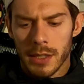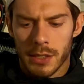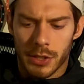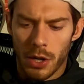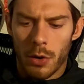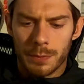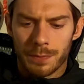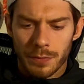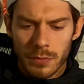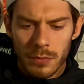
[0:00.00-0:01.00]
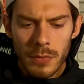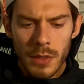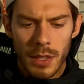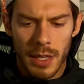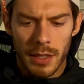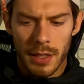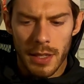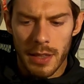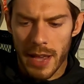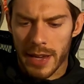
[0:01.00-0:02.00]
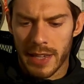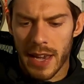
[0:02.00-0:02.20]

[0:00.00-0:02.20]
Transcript: So, in that